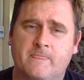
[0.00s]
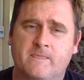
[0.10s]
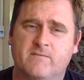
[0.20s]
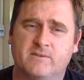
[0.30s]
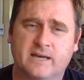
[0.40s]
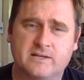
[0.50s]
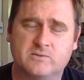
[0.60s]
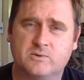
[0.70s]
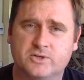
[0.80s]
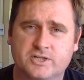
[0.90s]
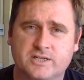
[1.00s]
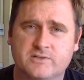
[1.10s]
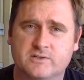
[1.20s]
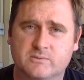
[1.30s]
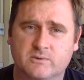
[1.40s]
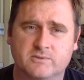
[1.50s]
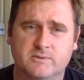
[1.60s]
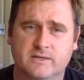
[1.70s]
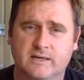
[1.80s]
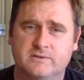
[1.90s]
For that is what Jesus was
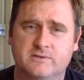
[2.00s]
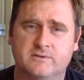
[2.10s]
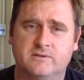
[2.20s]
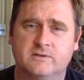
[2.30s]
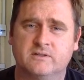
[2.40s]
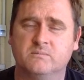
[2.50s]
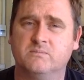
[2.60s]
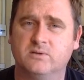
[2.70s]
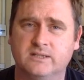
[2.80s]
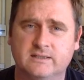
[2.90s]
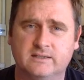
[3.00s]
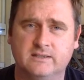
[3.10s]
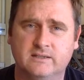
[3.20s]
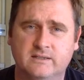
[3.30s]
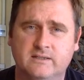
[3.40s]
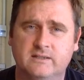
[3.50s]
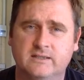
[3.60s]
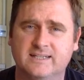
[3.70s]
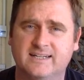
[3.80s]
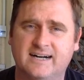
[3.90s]
with us, completely
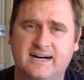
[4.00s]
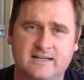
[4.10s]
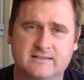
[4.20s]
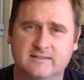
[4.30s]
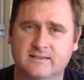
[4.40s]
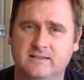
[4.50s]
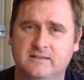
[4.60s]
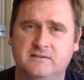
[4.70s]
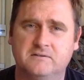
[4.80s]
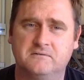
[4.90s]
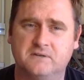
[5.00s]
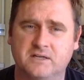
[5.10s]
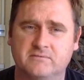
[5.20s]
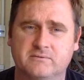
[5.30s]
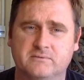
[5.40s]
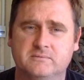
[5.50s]
and utterly faithful.